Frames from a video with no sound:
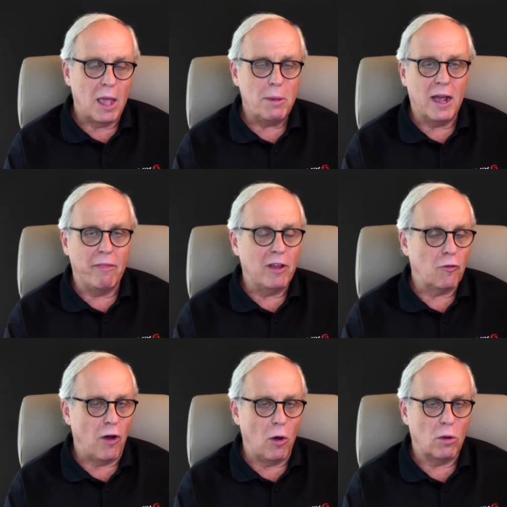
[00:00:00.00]
maybe on their
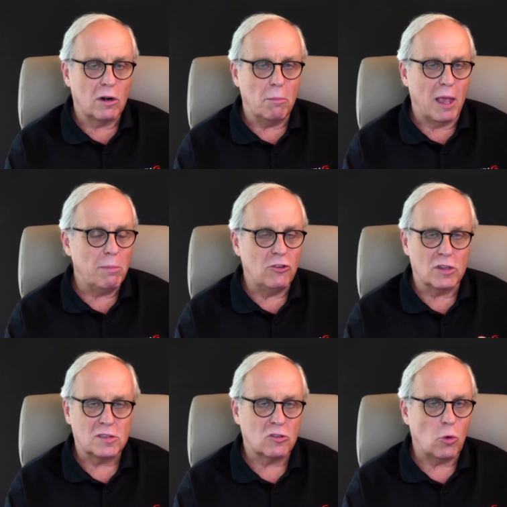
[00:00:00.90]
phone, or maybe
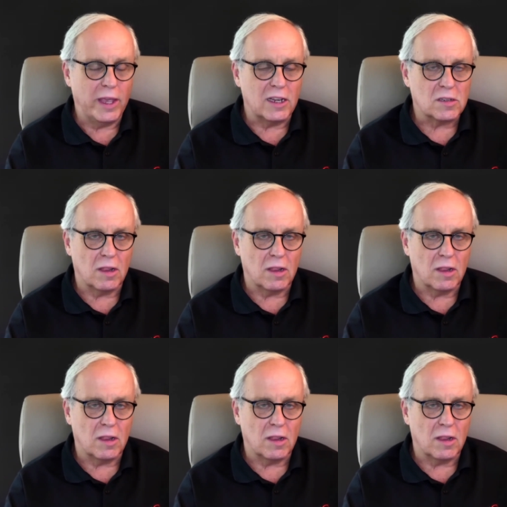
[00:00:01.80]
just tweak it